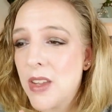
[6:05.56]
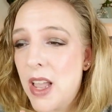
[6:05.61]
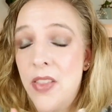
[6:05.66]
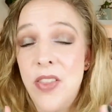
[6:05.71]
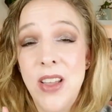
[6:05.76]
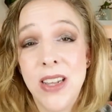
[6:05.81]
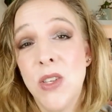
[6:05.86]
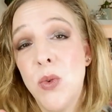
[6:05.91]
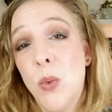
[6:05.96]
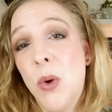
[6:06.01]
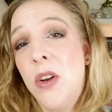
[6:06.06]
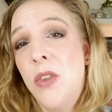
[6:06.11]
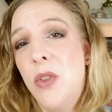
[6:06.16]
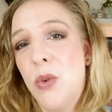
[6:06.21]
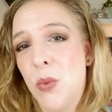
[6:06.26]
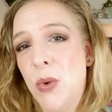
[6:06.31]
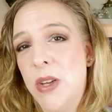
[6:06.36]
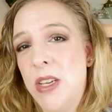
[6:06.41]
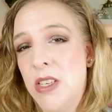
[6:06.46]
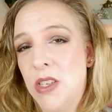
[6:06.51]
And that's one of
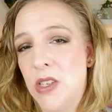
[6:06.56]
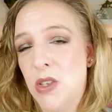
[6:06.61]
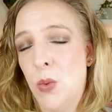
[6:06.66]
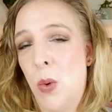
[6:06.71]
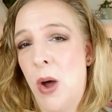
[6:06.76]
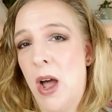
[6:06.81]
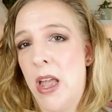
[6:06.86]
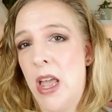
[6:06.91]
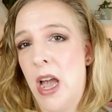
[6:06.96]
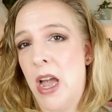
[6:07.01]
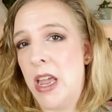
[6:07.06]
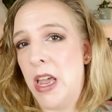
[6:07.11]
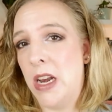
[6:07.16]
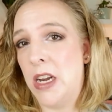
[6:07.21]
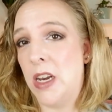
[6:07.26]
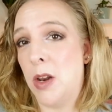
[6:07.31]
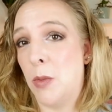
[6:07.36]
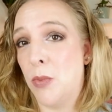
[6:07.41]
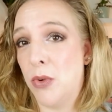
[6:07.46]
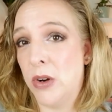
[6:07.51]
the reasons why I
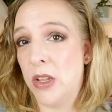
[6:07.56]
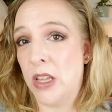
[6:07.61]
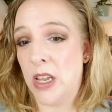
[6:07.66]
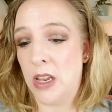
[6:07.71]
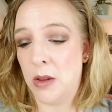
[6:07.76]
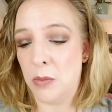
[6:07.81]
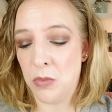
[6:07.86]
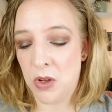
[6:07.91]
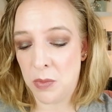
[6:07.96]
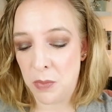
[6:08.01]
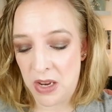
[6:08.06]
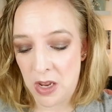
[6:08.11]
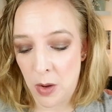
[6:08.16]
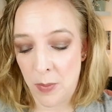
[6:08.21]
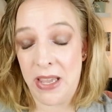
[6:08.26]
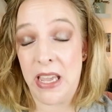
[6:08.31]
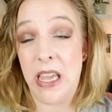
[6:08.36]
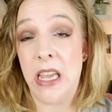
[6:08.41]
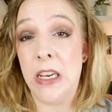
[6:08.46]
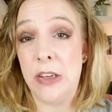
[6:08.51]
ended up really
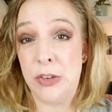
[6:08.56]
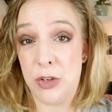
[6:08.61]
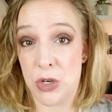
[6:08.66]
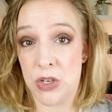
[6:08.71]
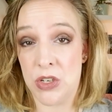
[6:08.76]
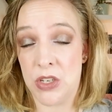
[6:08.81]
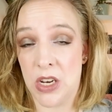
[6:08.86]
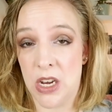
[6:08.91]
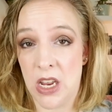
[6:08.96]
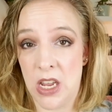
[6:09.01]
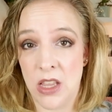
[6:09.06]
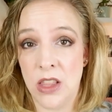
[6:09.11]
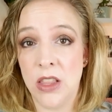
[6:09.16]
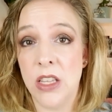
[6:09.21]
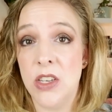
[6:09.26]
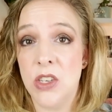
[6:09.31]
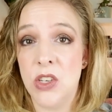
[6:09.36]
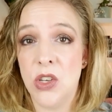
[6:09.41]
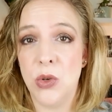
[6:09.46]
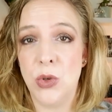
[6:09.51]
becoming interested in
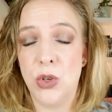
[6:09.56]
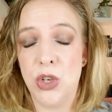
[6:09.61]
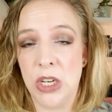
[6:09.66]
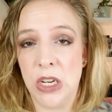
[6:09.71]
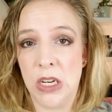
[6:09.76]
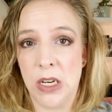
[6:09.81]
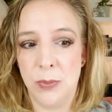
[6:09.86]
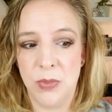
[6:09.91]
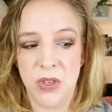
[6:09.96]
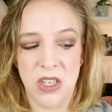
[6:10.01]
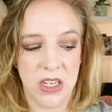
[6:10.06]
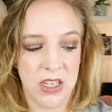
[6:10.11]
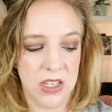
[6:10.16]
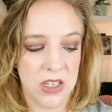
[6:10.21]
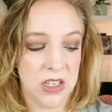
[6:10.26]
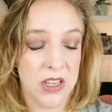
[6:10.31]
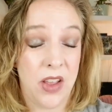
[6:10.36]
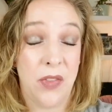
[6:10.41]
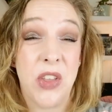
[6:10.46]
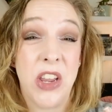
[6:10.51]
these Gucci lipsticks,
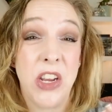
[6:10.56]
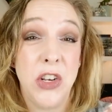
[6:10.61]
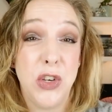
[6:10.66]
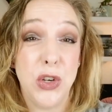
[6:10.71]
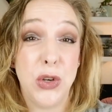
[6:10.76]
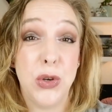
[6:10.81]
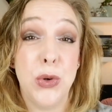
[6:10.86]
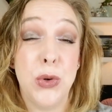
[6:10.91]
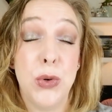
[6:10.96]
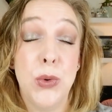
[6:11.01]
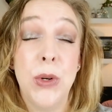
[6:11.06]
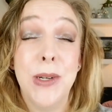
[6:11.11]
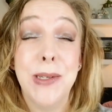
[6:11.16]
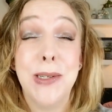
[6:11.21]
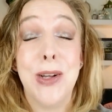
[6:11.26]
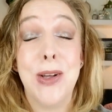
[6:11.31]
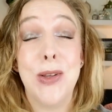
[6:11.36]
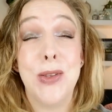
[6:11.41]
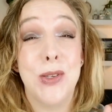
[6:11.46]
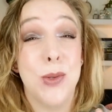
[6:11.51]
is that they do
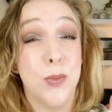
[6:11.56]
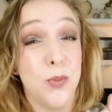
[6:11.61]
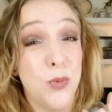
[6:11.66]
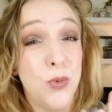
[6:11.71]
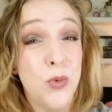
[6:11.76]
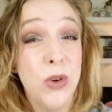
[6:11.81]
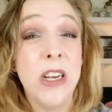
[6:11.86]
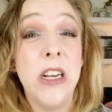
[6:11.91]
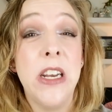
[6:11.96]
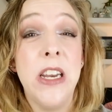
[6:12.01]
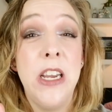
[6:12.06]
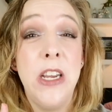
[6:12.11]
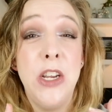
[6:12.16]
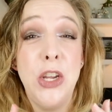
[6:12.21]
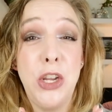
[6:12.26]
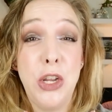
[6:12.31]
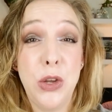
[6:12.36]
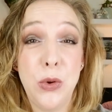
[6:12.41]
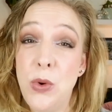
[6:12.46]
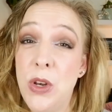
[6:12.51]
some
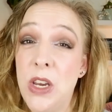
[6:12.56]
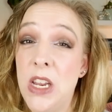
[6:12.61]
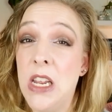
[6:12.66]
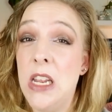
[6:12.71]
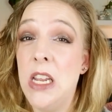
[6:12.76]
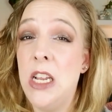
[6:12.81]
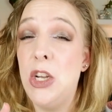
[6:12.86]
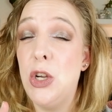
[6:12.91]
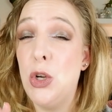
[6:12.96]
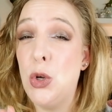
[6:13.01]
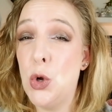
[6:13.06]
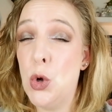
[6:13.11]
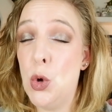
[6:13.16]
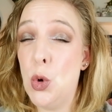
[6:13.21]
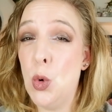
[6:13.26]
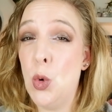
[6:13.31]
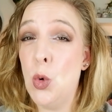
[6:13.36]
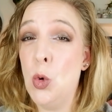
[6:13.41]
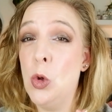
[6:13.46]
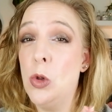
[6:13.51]
really unique,
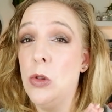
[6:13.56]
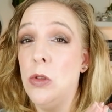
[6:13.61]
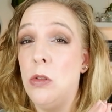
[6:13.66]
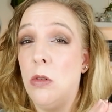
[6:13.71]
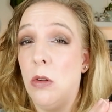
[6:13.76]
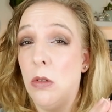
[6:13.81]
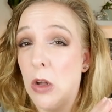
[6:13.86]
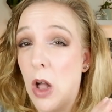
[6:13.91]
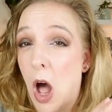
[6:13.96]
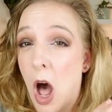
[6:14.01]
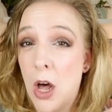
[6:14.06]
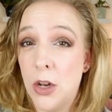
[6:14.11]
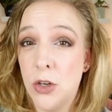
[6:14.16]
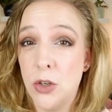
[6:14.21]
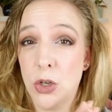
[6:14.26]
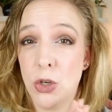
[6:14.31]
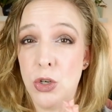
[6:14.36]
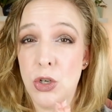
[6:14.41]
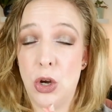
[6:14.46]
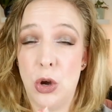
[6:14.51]
cool
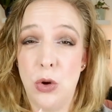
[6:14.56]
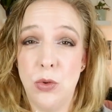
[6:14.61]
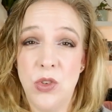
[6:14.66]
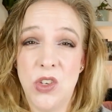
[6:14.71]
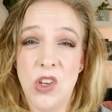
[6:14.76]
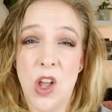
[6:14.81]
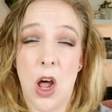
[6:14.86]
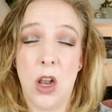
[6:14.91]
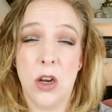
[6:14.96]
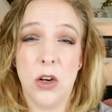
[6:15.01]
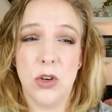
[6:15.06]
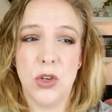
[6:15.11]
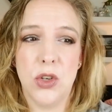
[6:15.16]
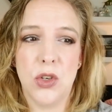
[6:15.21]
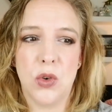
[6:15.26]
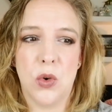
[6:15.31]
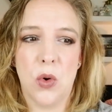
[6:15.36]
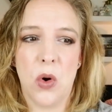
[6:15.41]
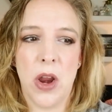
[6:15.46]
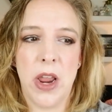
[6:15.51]
undertones, color
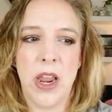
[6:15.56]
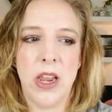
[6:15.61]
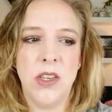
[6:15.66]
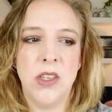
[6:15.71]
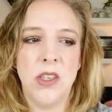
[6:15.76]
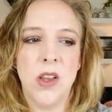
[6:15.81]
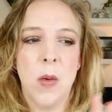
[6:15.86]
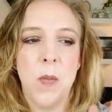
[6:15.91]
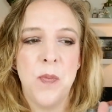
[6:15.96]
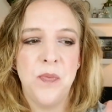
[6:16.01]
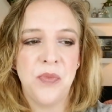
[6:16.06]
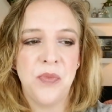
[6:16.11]
stories.